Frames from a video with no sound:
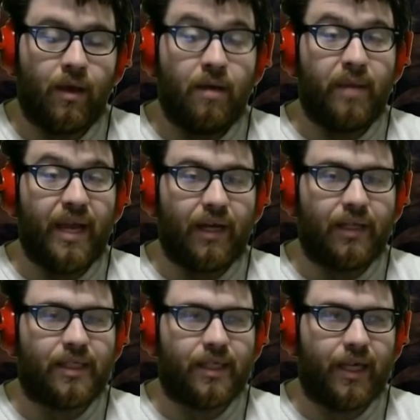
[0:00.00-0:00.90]
Yeah,
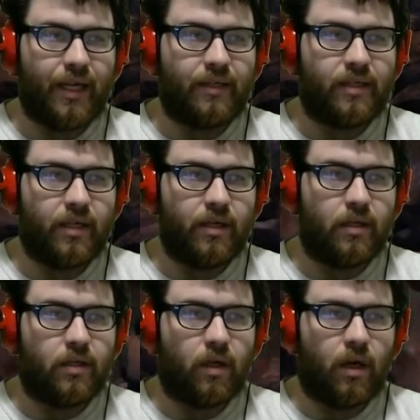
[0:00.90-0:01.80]
let's get
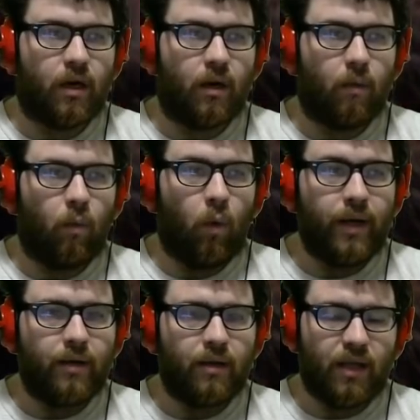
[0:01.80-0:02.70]
into
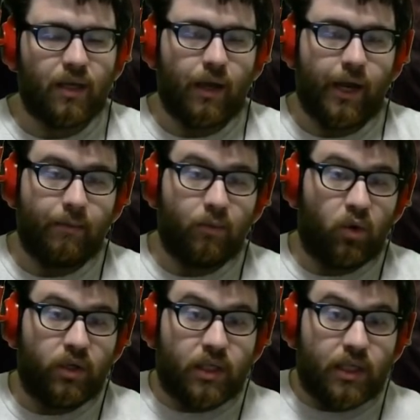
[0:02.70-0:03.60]
one thing I am
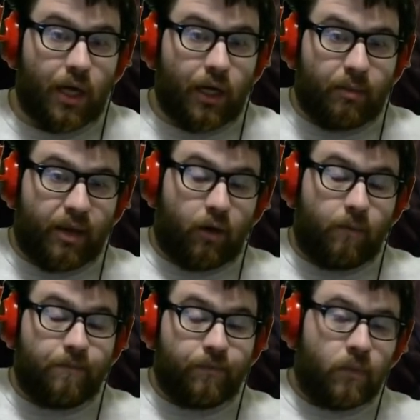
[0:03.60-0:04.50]
going to talk about,
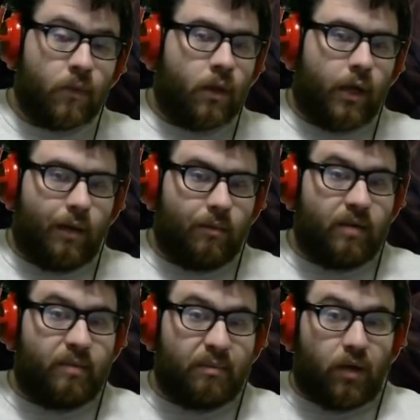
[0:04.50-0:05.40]
and I'm going to
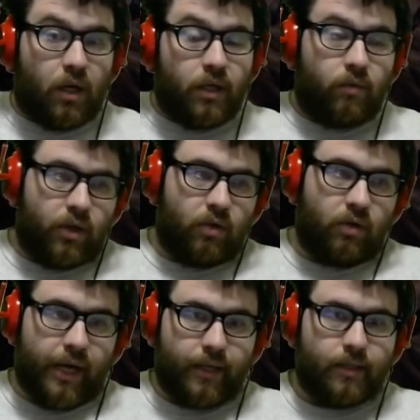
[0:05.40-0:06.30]
be blunt with you
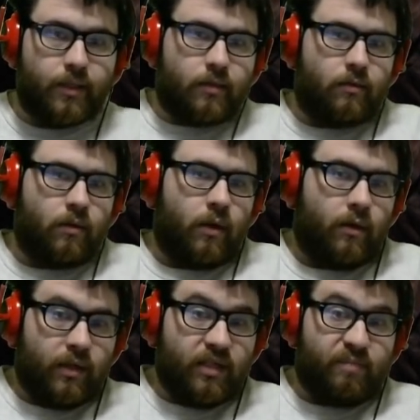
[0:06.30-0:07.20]
guys.
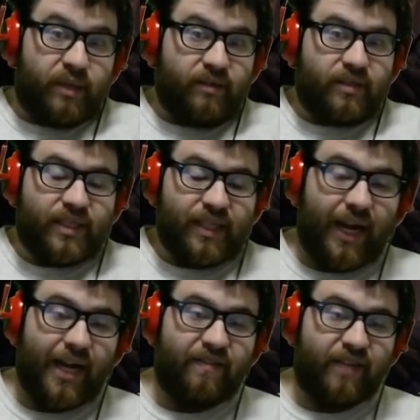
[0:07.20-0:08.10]
This build is
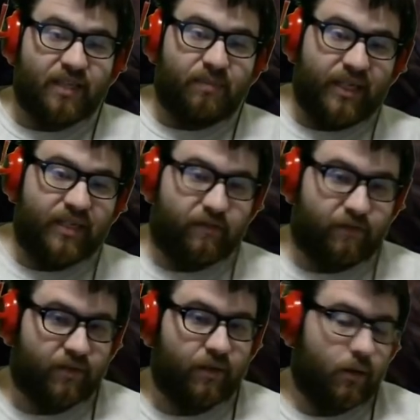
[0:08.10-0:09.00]
kind of expensive.
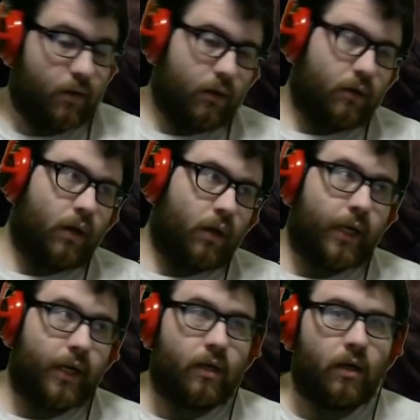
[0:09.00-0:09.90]

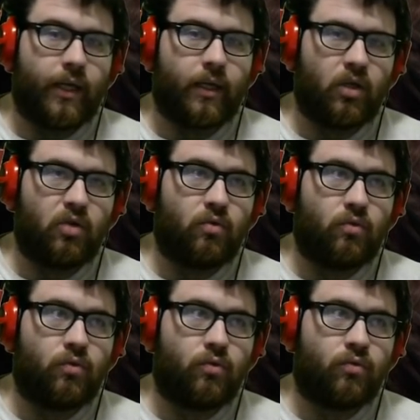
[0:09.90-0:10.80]
Like
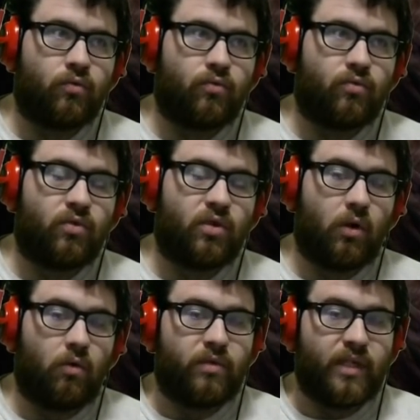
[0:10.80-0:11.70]
you
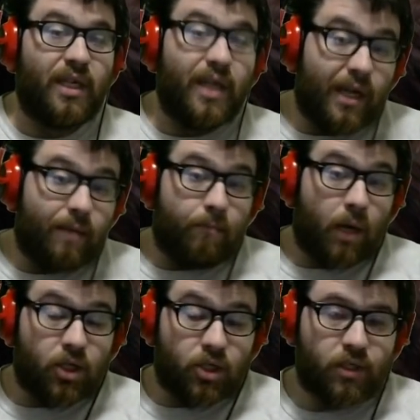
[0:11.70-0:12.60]
don't need
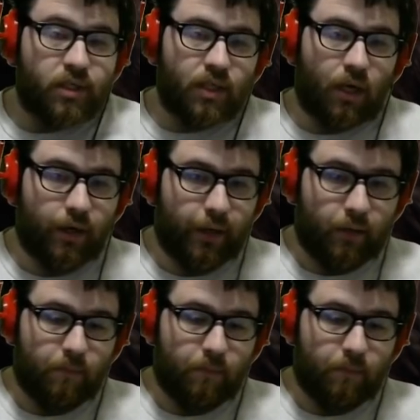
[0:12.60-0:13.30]
much to start it.